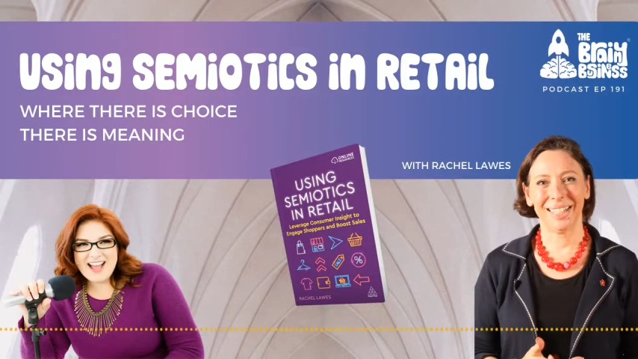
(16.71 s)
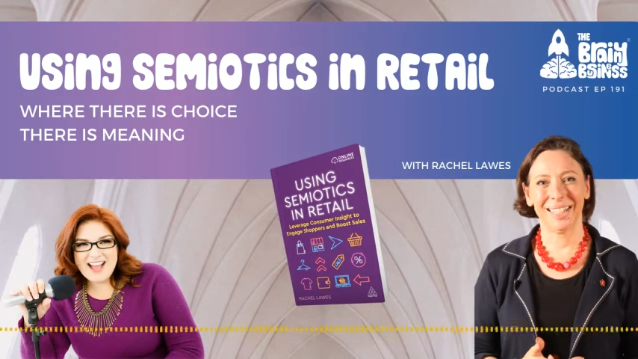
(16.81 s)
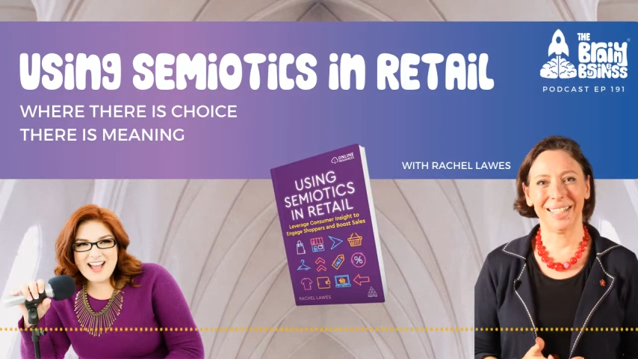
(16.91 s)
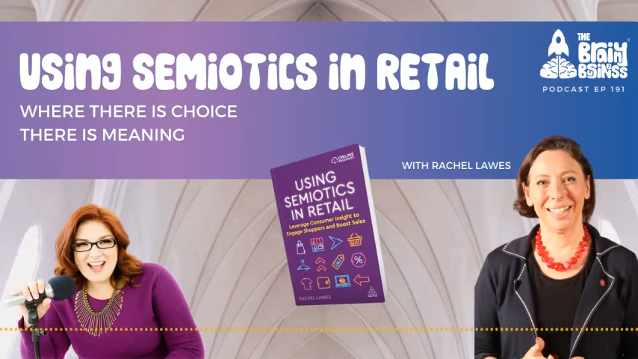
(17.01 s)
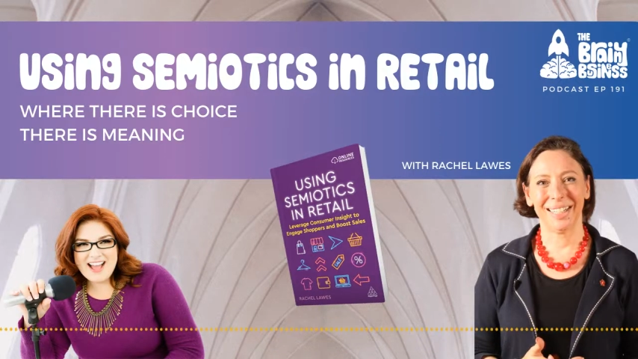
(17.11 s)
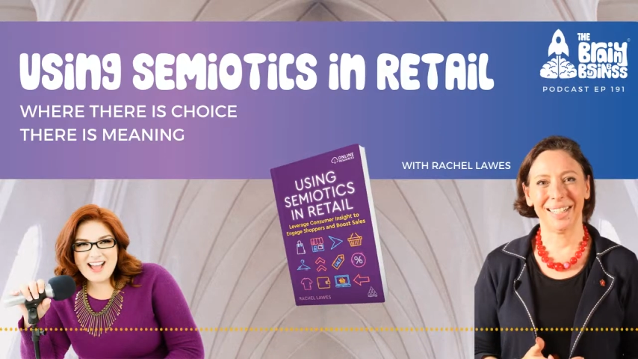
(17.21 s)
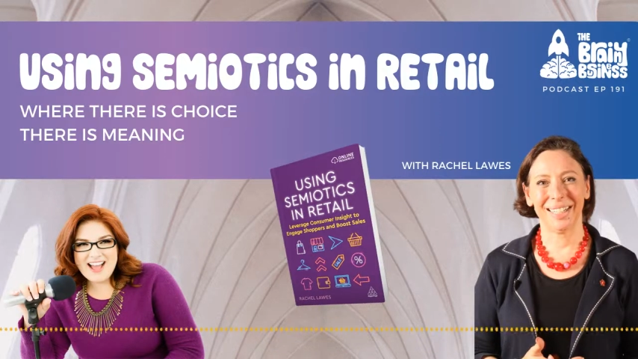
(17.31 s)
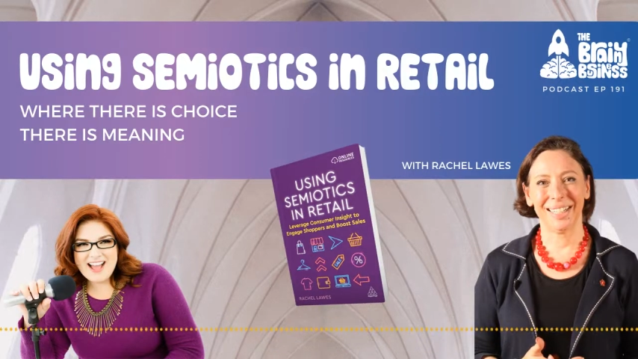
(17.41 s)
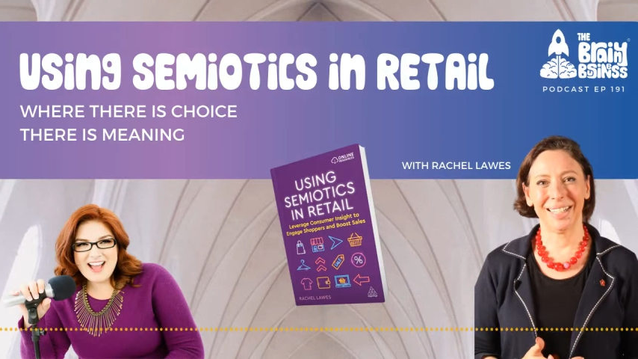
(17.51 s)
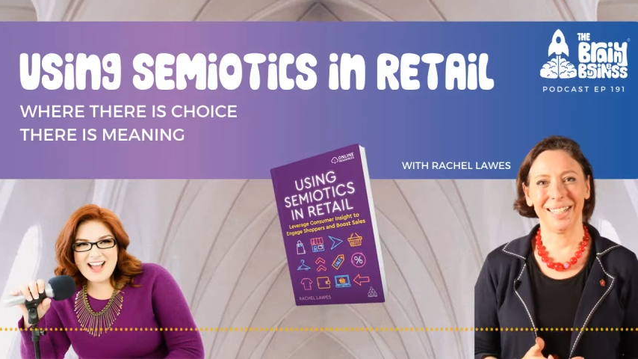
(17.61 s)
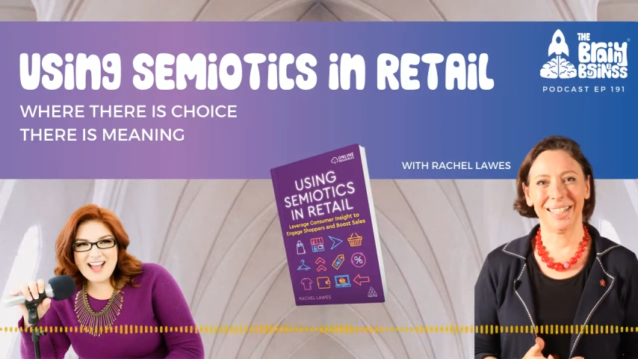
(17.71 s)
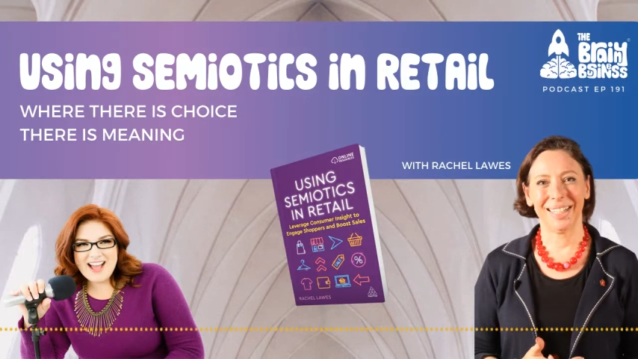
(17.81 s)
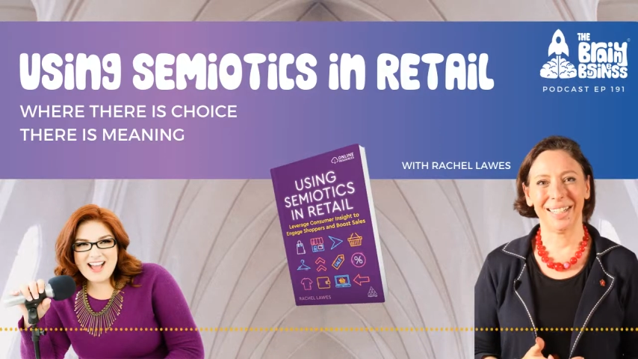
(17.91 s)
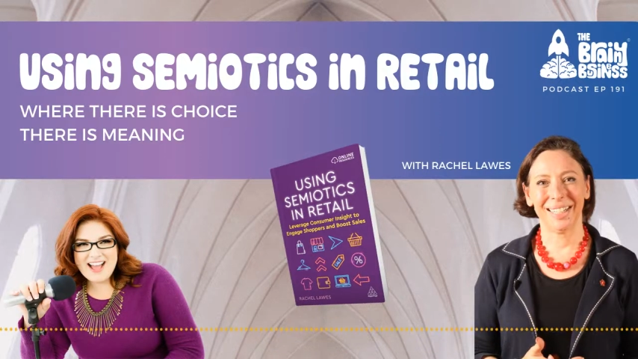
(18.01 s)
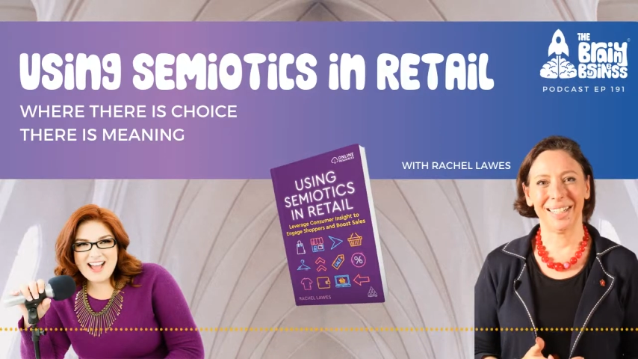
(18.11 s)

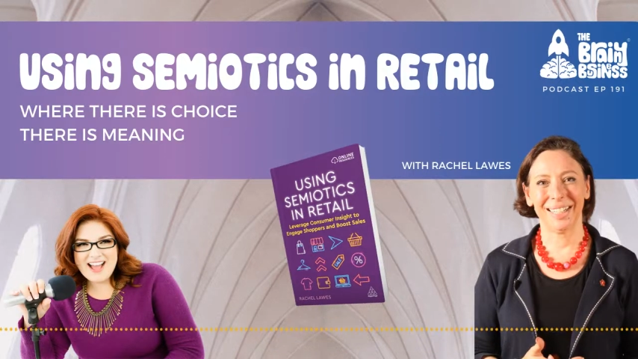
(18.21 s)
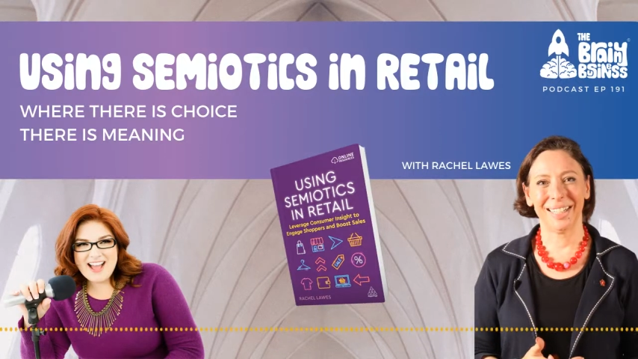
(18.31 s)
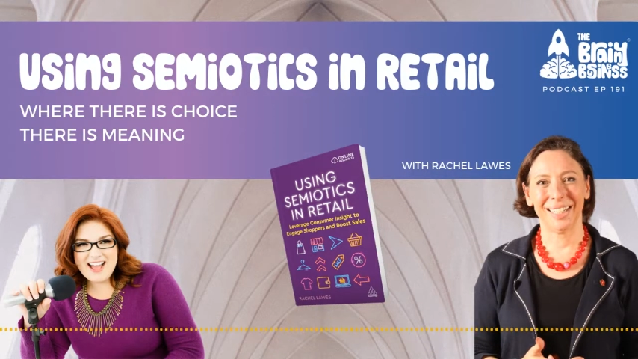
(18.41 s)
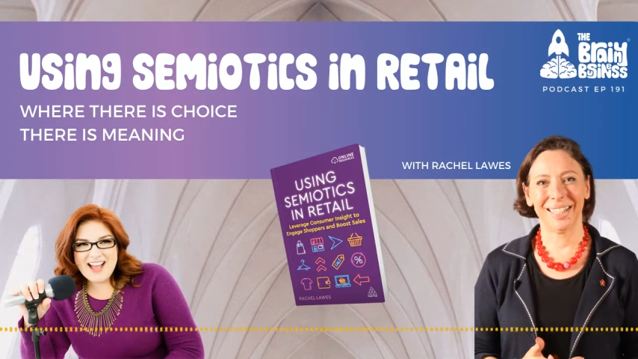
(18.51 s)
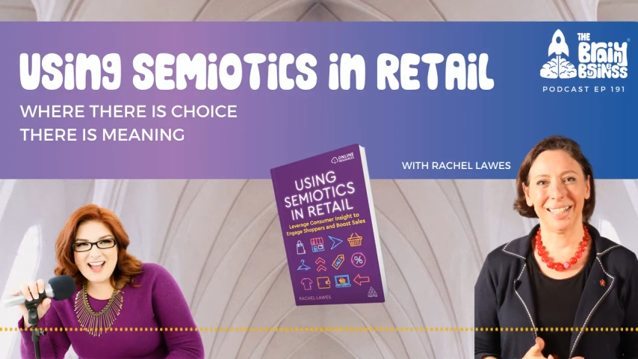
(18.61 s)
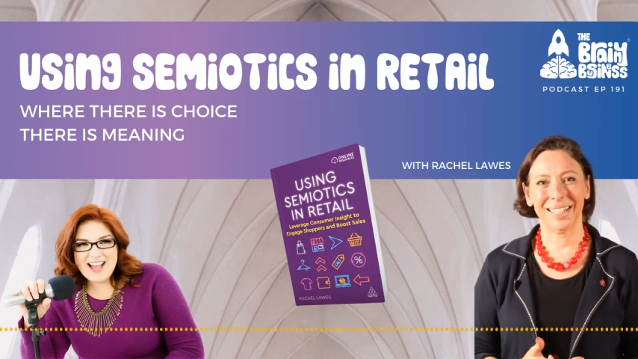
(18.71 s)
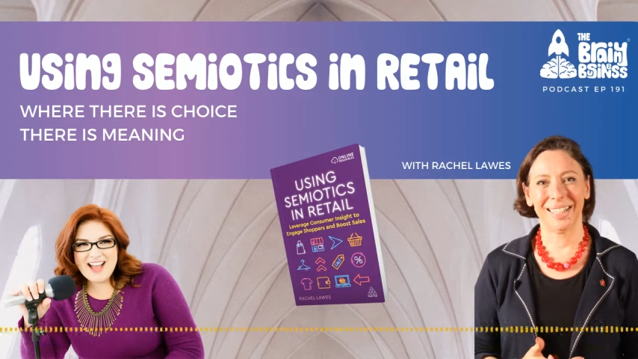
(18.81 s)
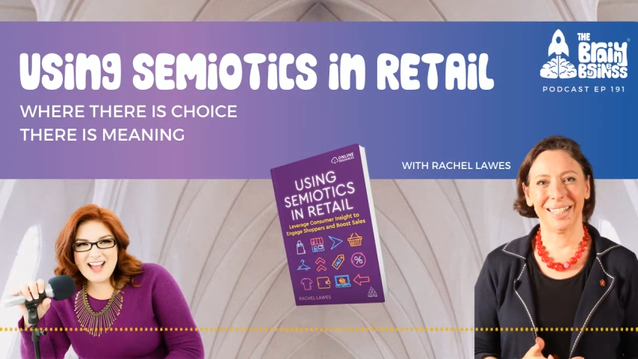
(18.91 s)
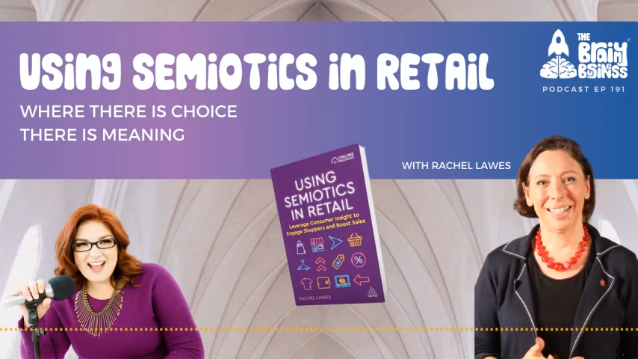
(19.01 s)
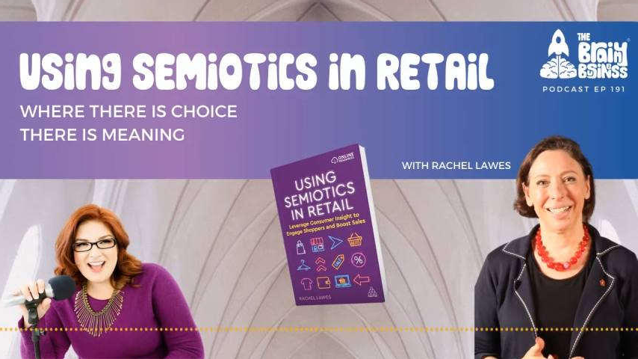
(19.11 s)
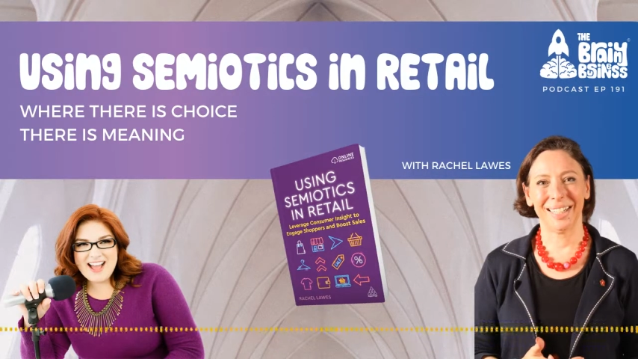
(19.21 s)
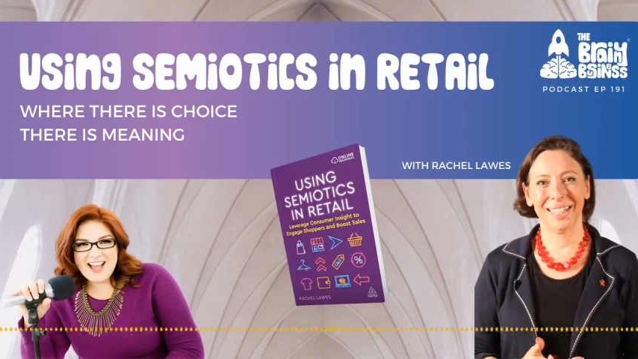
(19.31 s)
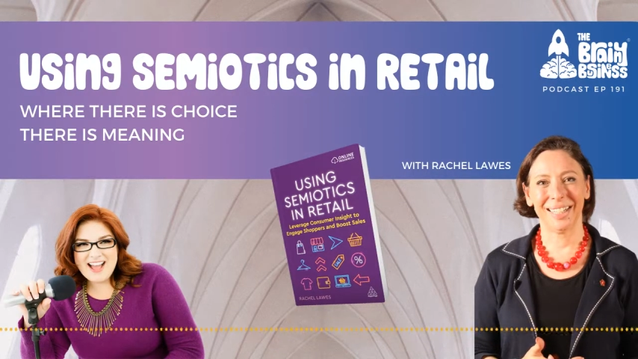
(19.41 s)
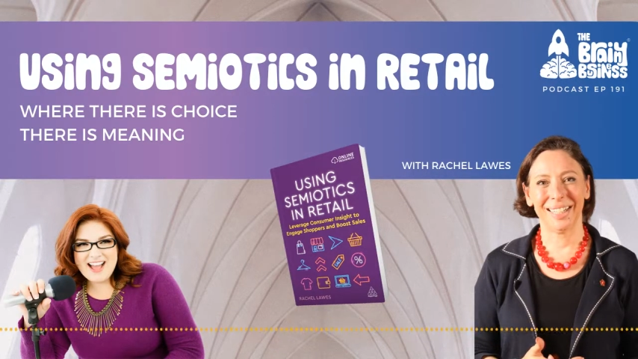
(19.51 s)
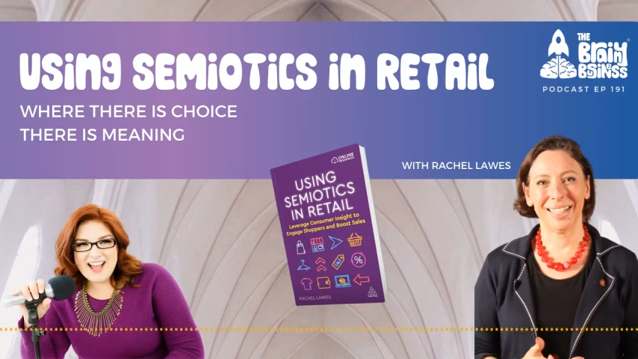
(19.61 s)

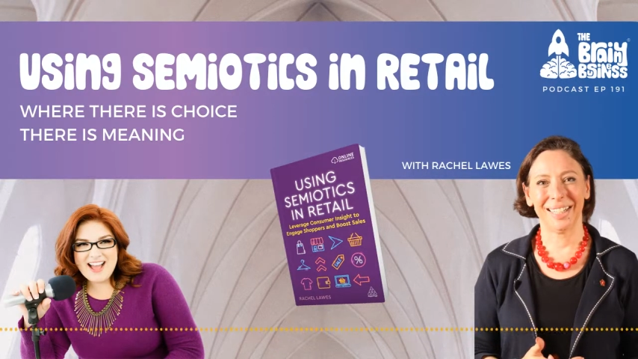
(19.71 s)
(no one is talking)